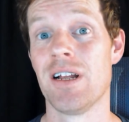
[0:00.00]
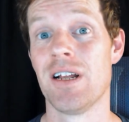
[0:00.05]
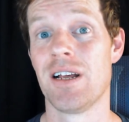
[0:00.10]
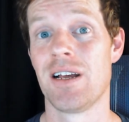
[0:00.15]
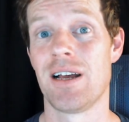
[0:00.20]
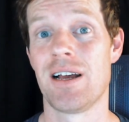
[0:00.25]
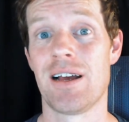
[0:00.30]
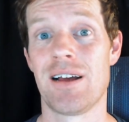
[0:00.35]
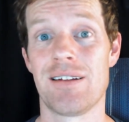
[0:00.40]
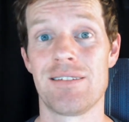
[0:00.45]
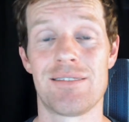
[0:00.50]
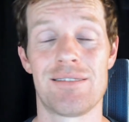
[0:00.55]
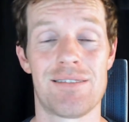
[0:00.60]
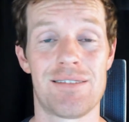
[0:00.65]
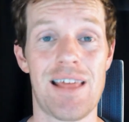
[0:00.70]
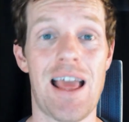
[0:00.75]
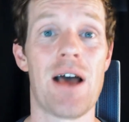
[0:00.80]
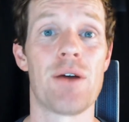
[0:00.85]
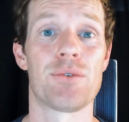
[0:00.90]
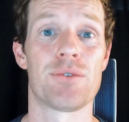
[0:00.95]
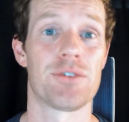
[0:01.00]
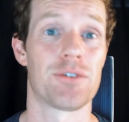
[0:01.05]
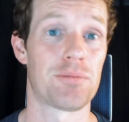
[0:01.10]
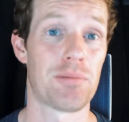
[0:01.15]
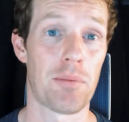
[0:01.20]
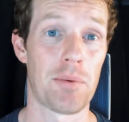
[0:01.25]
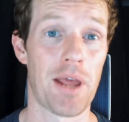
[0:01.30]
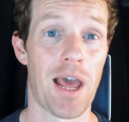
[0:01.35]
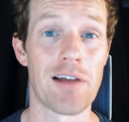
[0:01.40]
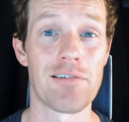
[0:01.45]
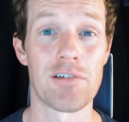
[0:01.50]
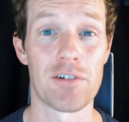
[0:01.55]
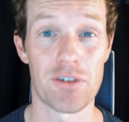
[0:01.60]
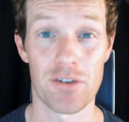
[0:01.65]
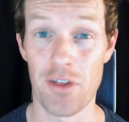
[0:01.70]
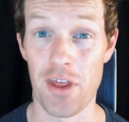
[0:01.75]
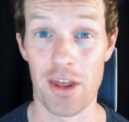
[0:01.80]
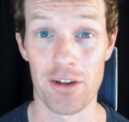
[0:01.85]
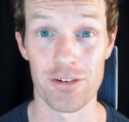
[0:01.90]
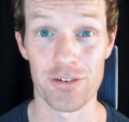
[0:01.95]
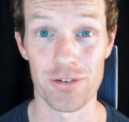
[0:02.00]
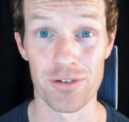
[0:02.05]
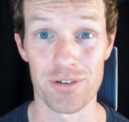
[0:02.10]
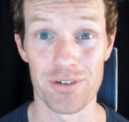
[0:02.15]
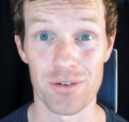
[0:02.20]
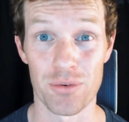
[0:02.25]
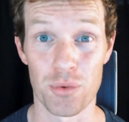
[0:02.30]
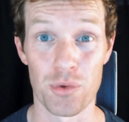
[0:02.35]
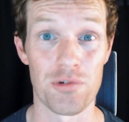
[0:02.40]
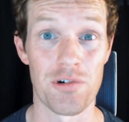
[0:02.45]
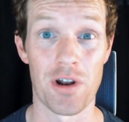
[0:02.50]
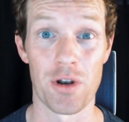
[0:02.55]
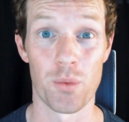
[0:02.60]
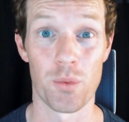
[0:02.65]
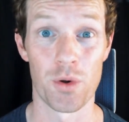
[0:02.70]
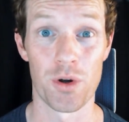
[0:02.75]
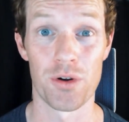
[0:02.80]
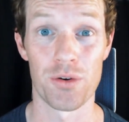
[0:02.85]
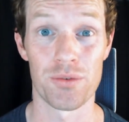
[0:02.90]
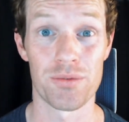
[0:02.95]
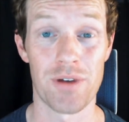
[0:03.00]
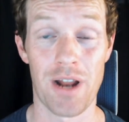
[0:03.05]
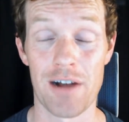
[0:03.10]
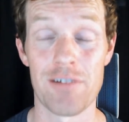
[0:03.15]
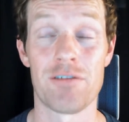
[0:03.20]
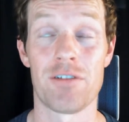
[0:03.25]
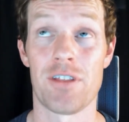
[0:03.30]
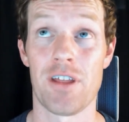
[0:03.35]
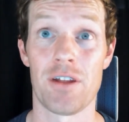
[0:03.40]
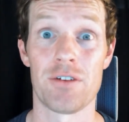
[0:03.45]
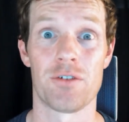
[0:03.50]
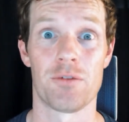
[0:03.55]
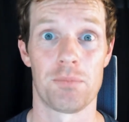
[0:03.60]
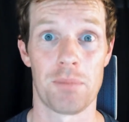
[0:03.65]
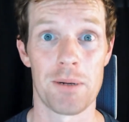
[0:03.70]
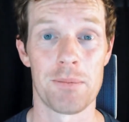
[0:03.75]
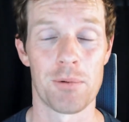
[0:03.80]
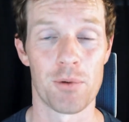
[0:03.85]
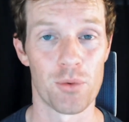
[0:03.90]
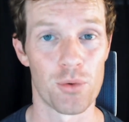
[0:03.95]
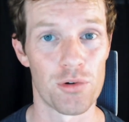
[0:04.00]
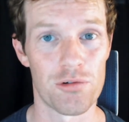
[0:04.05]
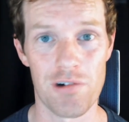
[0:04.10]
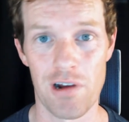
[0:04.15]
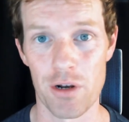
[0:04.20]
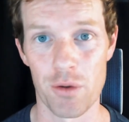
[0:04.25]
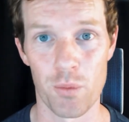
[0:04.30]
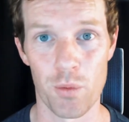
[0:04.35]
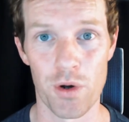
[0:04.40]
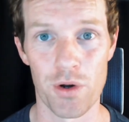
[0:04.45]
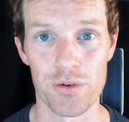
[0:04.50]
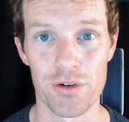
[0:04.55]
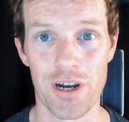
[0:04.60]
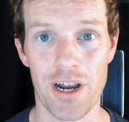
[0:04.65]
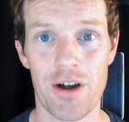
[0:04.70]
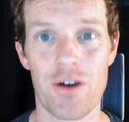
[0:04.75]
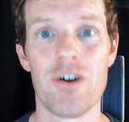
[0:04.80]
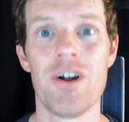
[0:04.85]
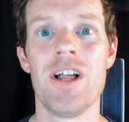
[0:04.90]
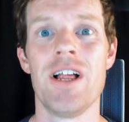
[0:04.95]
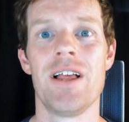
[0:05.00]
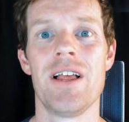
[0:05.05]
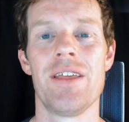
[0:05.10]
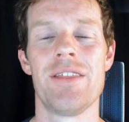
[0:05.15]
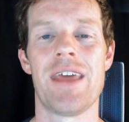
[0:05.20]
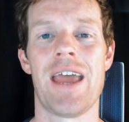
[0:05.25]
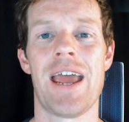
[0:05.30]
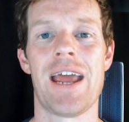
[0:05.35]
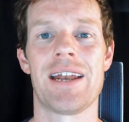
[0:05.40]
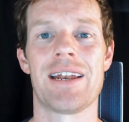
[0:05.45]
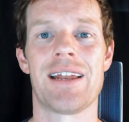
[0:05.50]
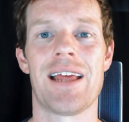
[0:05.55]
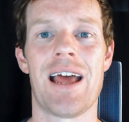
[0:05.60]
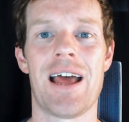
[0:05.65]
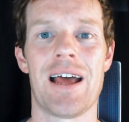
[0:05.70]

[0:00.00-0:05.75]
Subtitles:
are thousands, probably hundreds of thousands all around the world, 100,000 people all around the world now that